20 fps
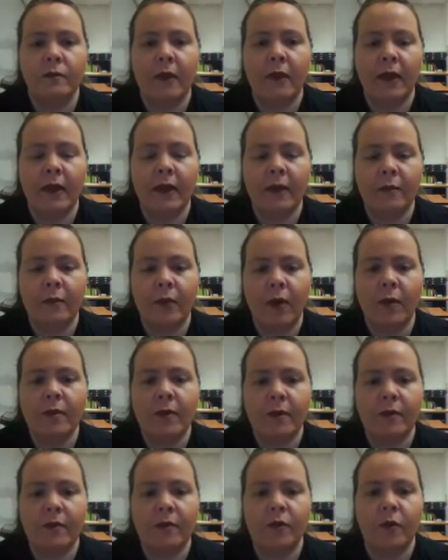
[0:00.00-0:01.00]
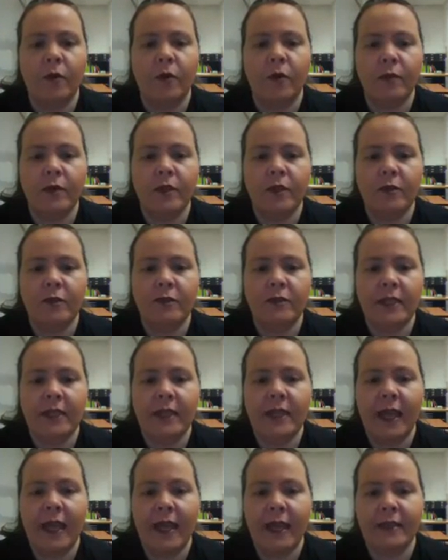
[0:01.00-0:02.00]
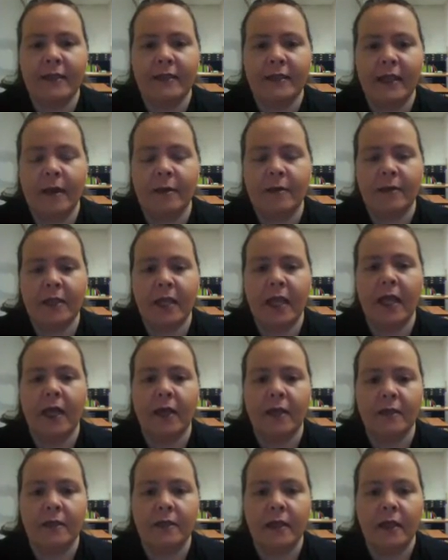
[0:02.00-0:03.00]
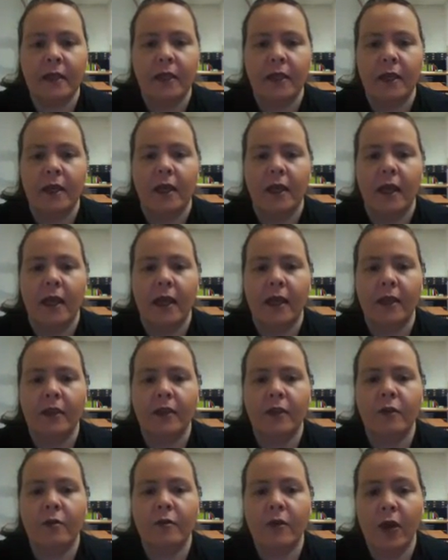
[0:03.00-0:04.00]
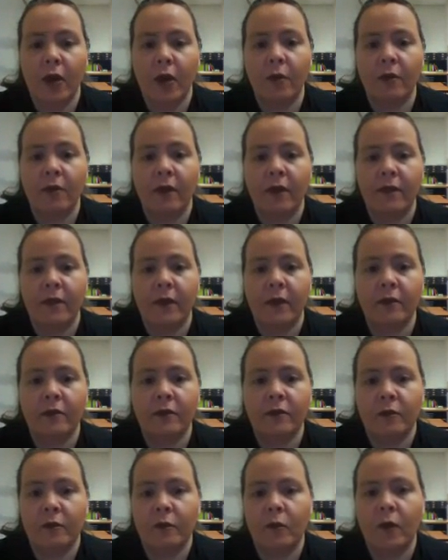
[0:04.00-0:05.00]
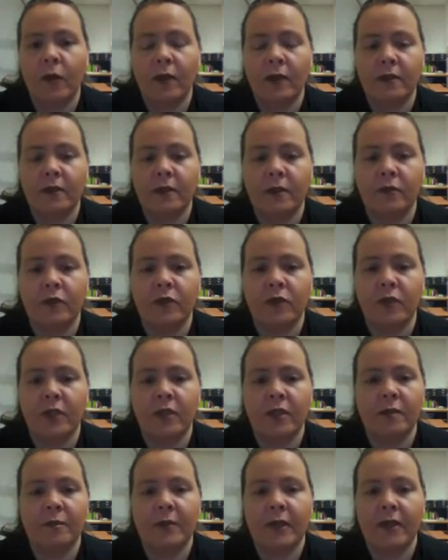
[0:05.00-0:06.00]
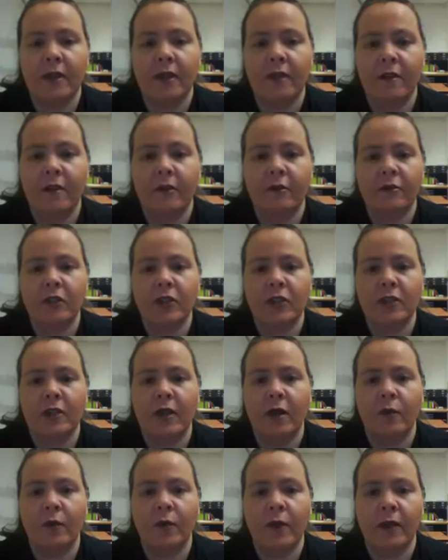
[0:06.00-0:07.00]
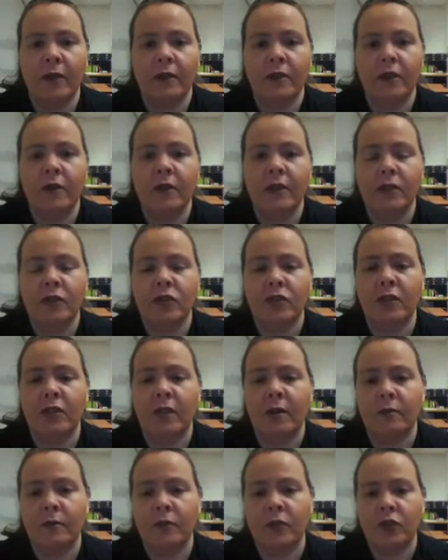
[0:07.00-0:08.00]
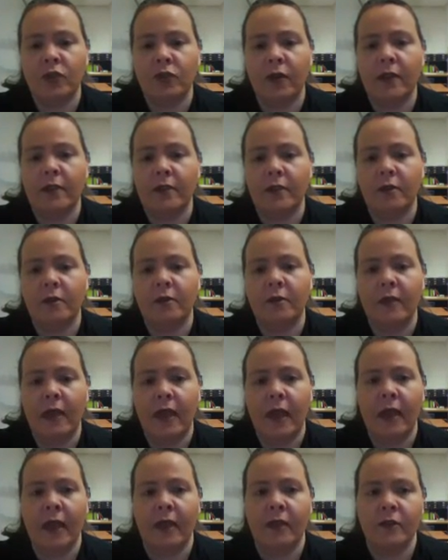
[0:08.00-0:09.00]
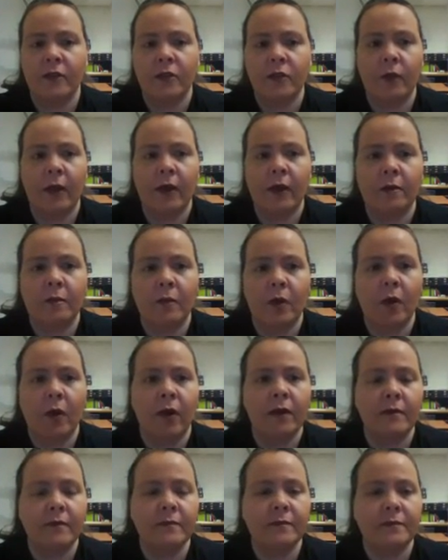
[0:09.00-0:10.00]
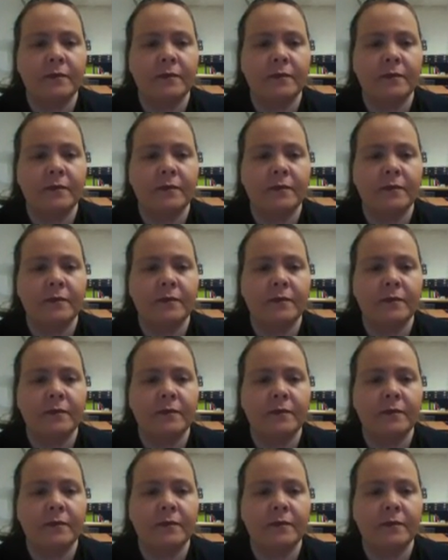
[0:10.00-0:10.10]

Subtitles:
Like in problem number 4, when you see x times x, and you know that those are ones understood to be there that are just not written, you can jump straight to the x squared part.